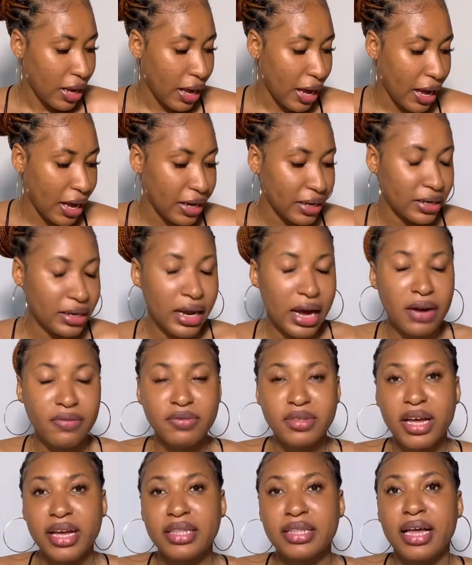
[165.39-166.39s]
and
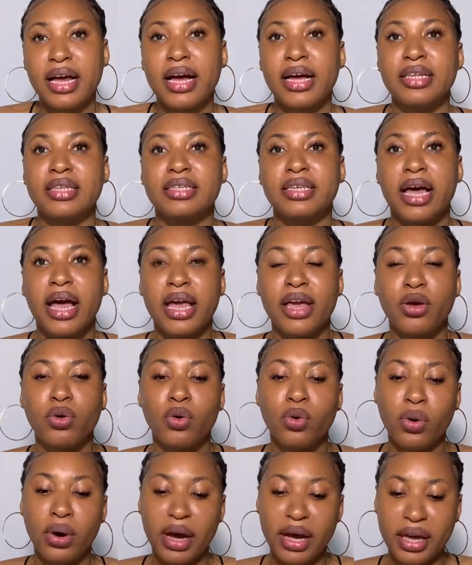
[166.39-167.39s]
after that i
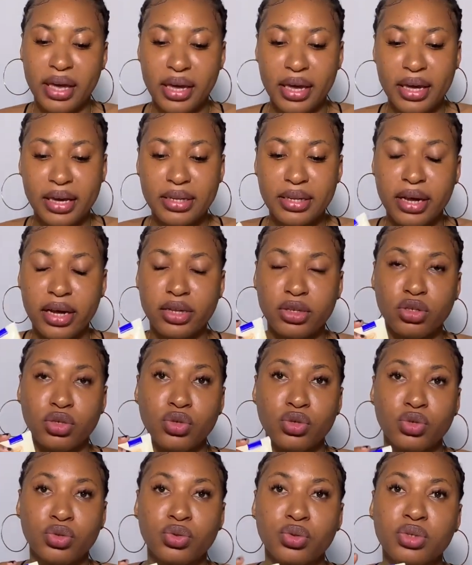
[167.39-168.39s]
go ahead
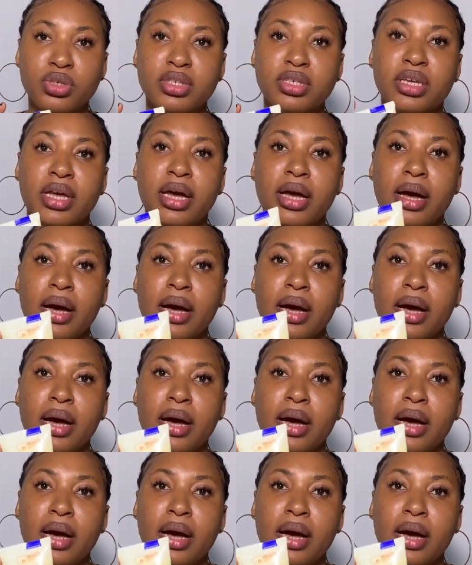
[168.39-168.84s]
and use